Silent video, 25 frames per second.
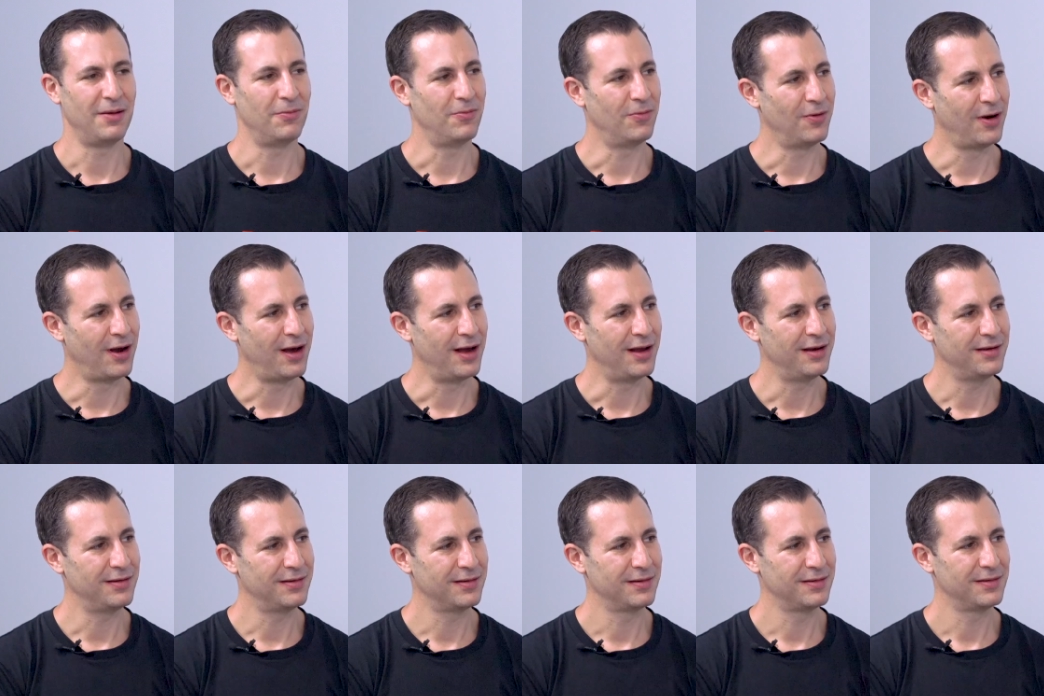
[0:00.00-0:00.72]

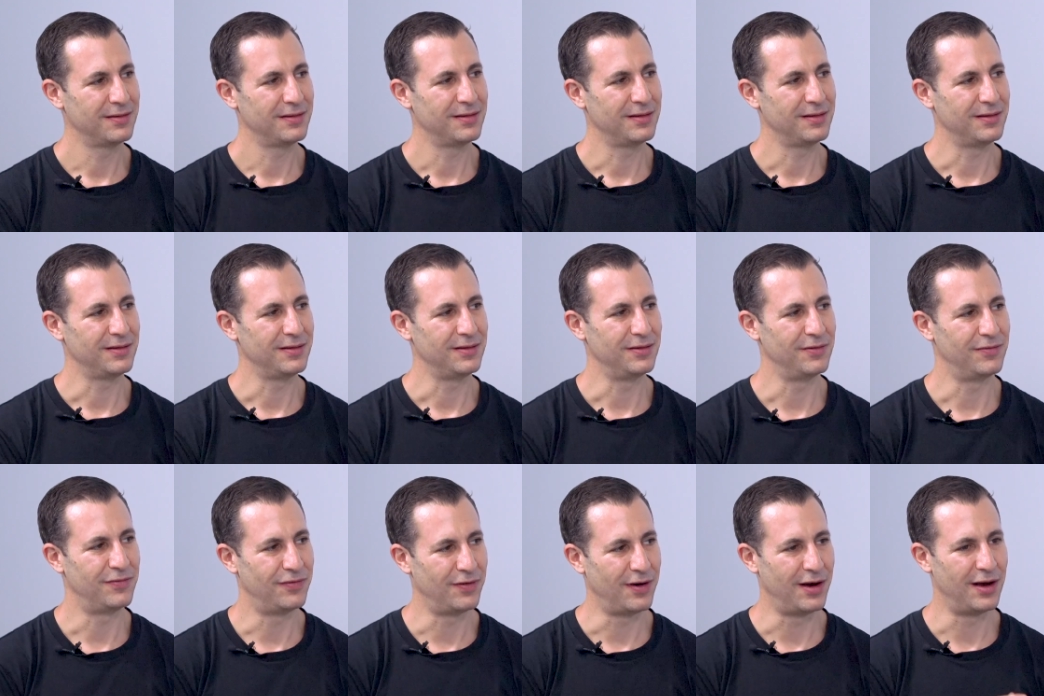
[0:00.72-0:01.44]
right, you
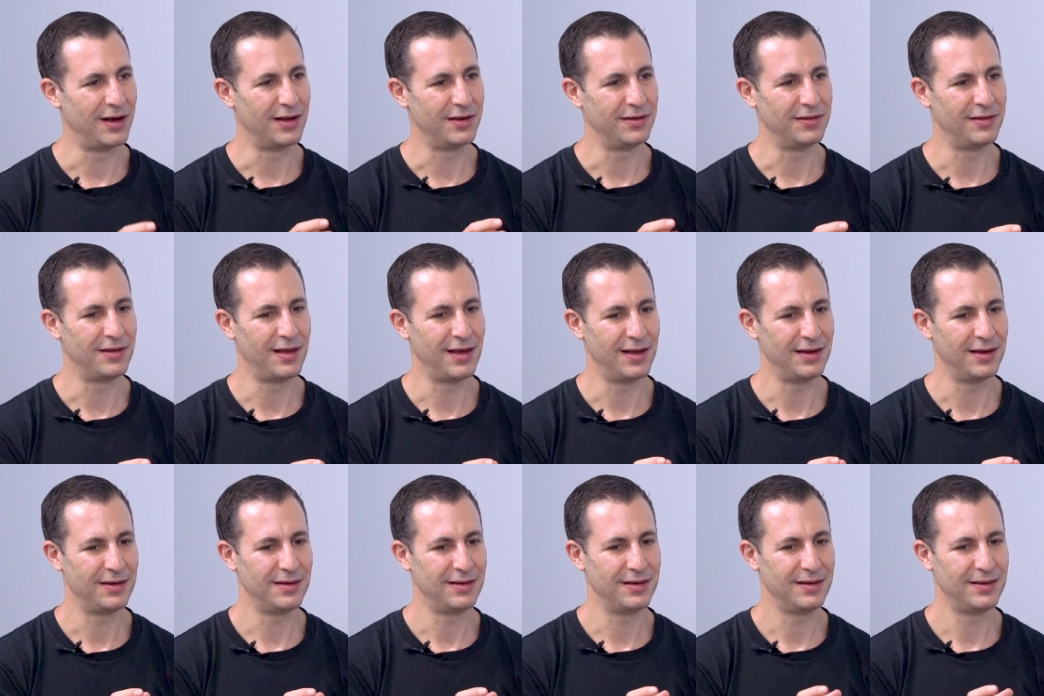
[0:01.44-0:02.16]
find
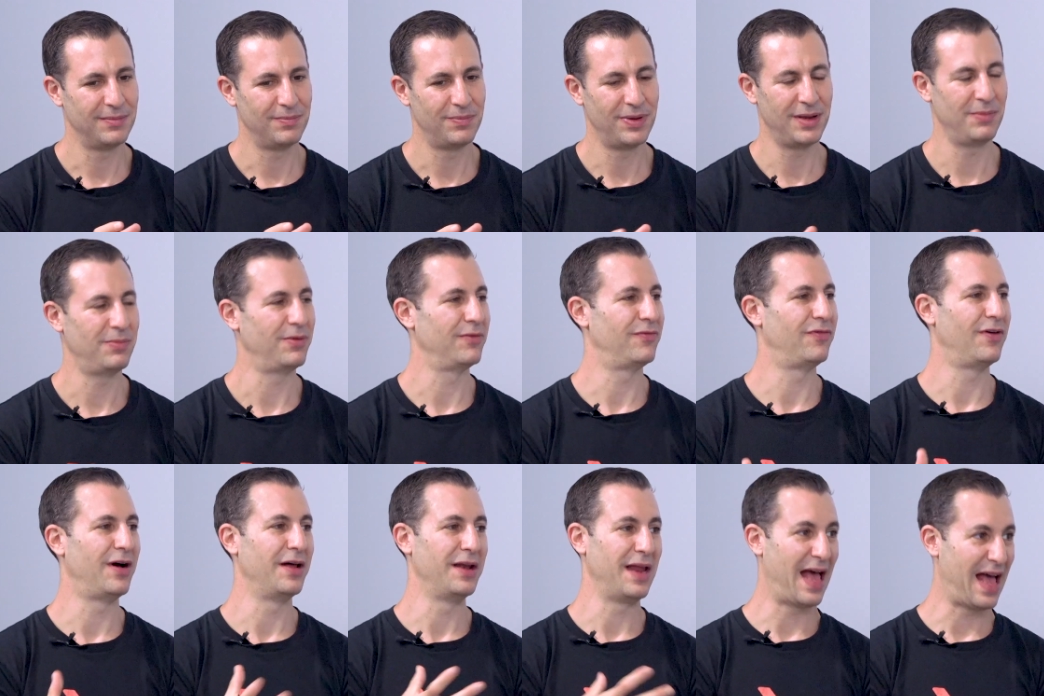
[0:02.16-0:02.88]
that people
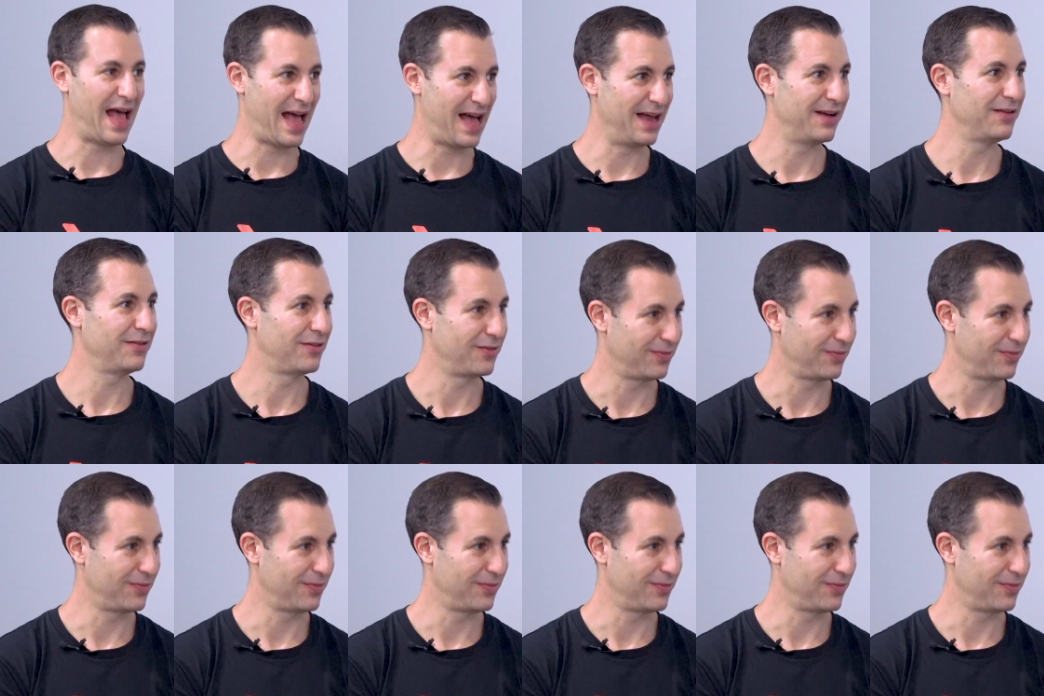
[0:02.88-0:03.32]
find it harder to